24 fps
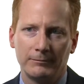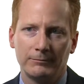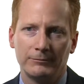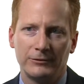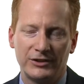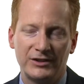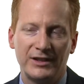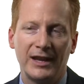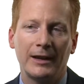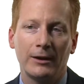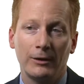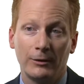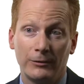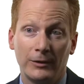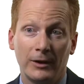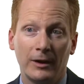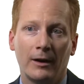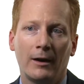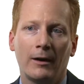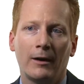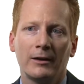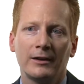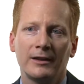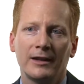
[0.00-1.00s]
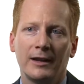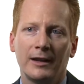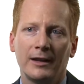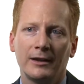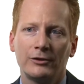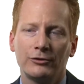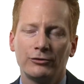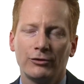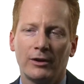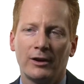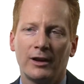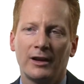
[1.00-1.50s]
state-of-the-art
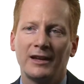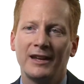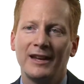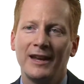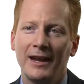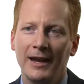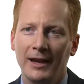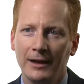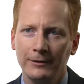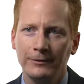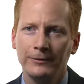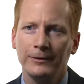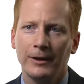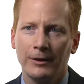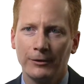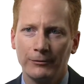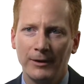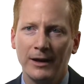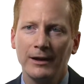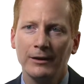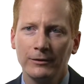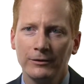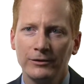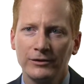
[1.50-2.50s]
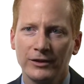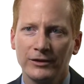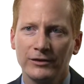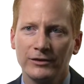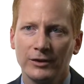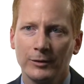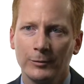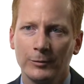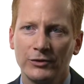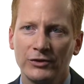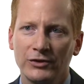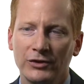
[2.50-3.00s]
electronic healthcare record
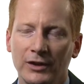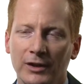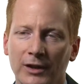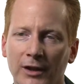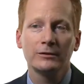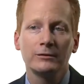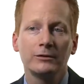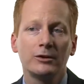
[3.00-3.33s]
systems.